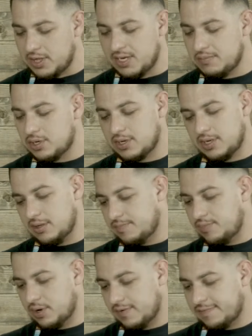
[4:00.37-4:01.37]
them, you could either
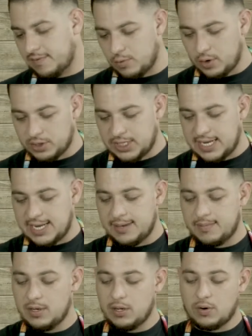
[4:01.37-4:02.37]
put them for more time
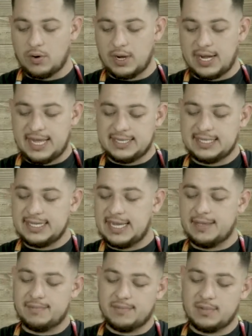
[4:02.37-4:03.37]
or less
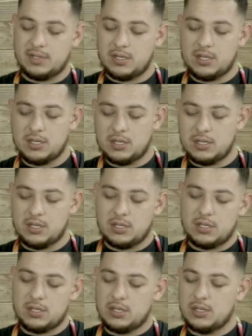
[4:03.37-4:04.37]
time.
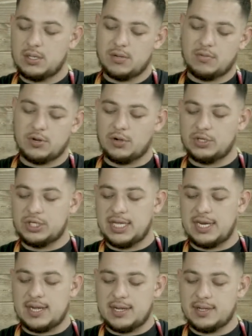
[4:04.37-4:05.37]
But no shit,
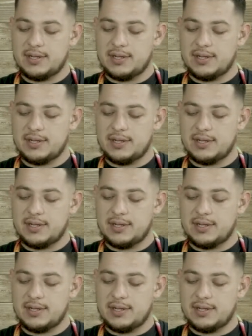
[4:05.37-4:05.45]
huh?